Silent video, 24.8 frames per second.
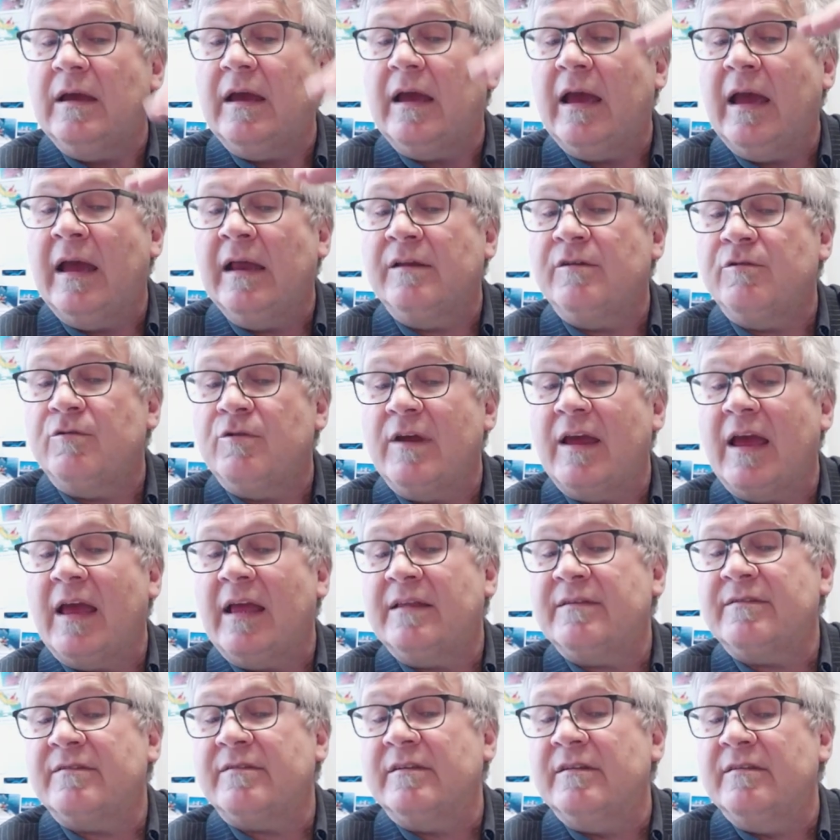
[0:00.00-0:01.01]
and
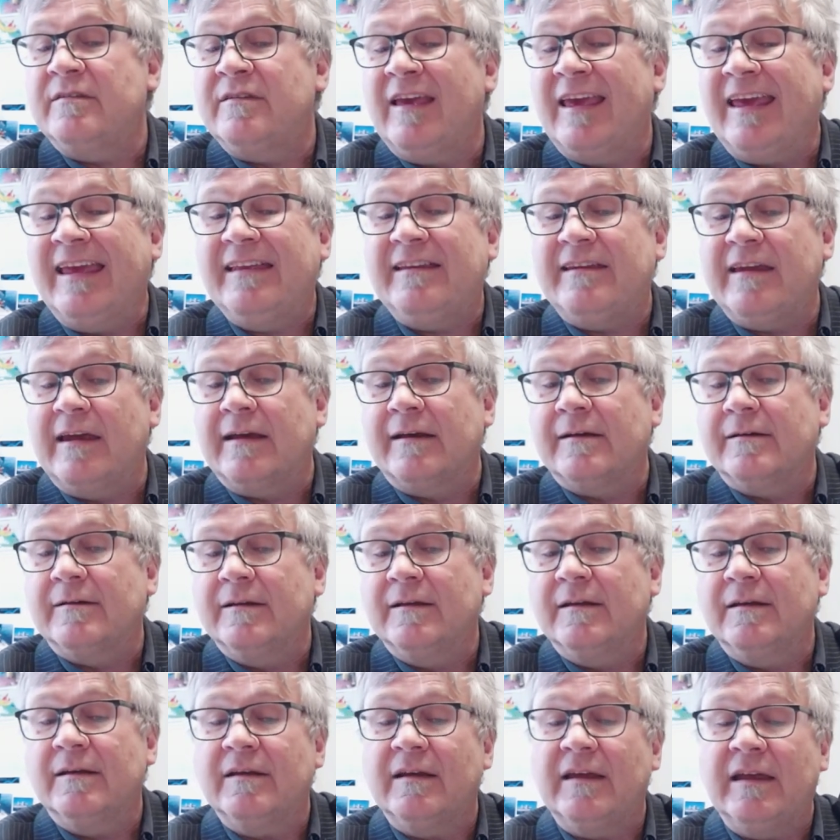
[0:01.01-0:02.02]
creates this heating
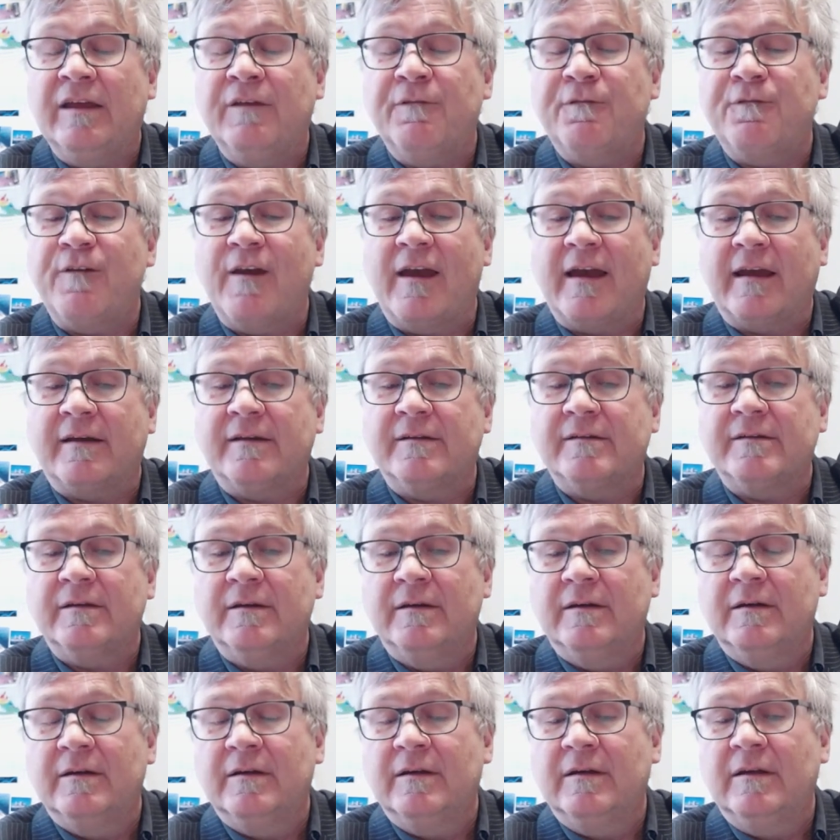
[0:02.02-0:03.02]
effect.
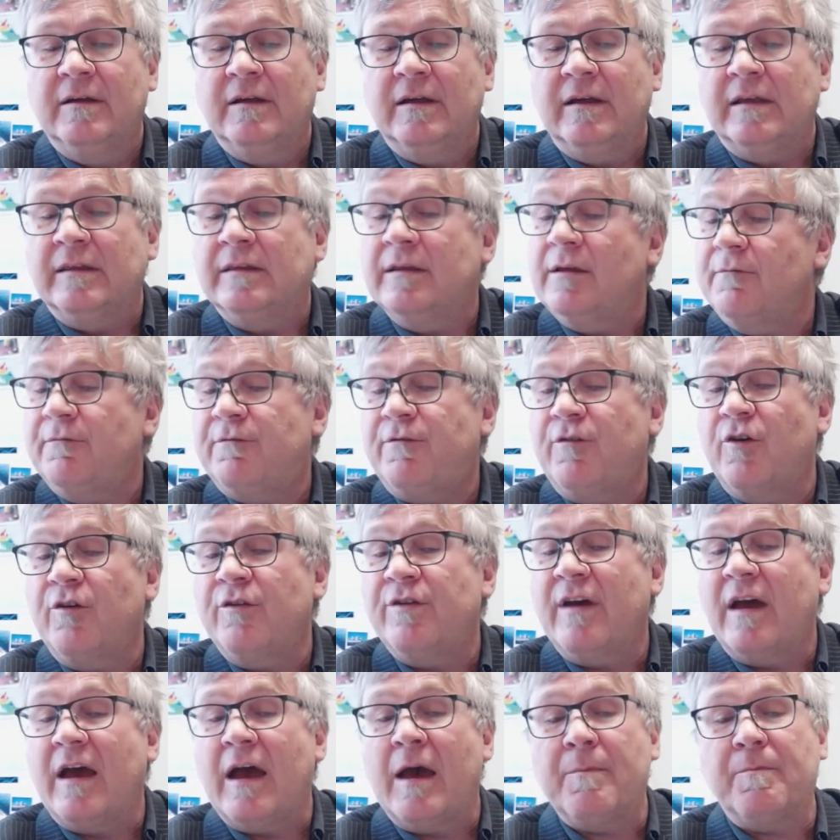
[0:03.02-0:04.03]
And then further
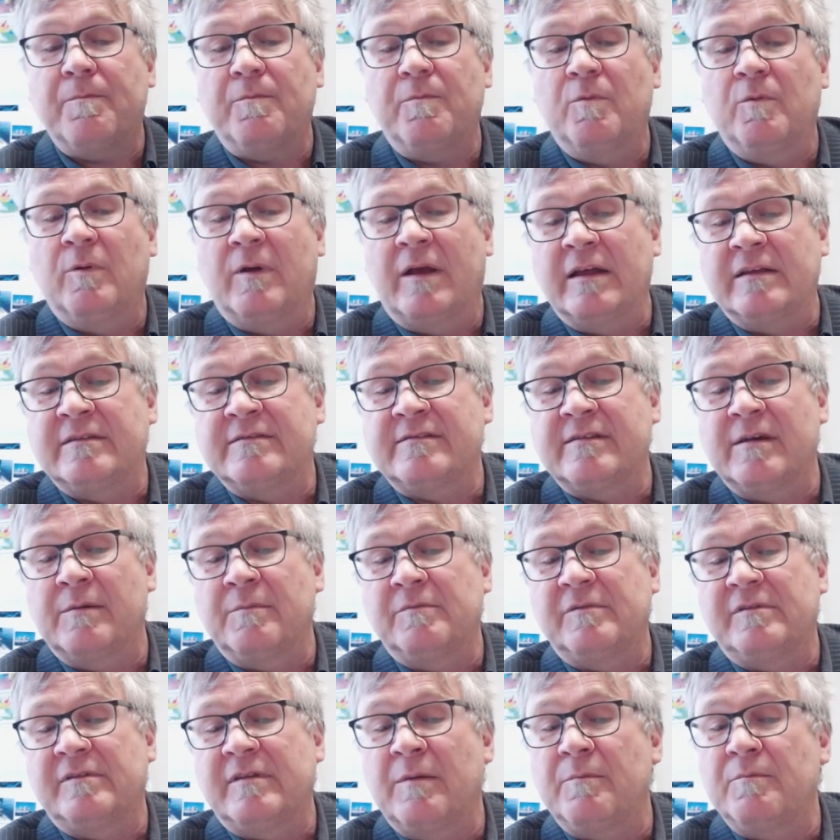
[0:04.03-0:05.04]
up, get some
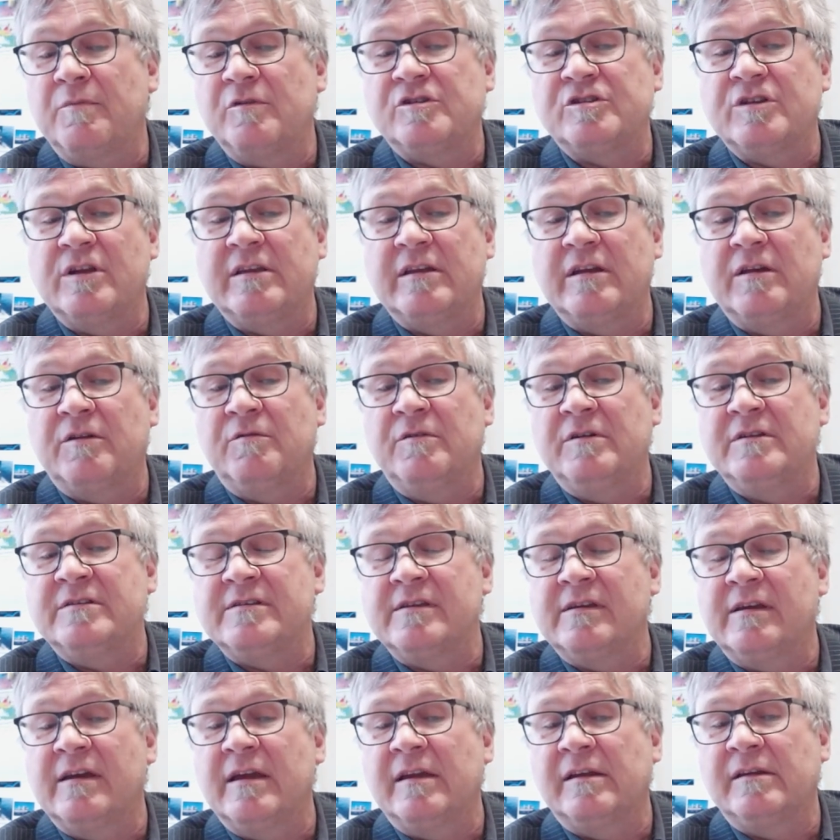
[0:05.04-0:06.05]
temperature decrease
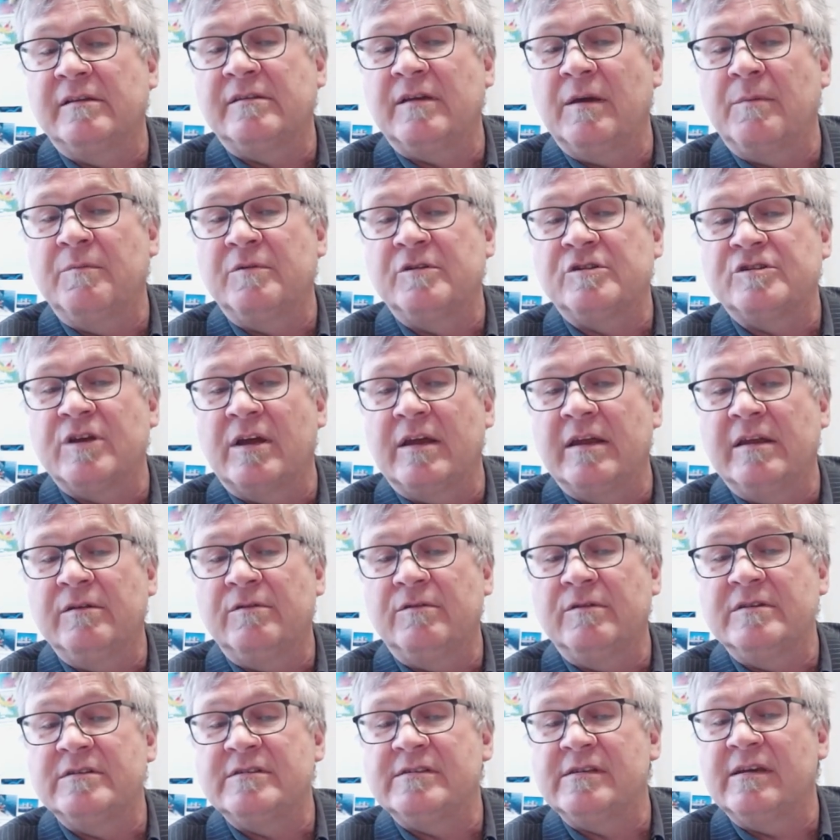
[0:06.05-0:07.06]
again and temperature
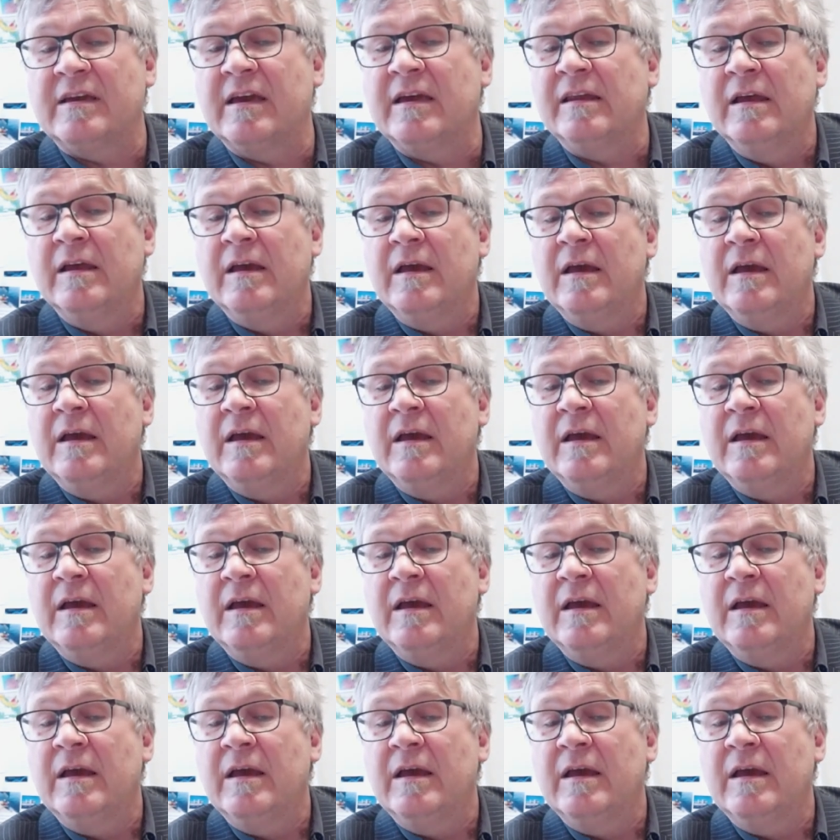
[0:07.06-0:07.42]
increase again.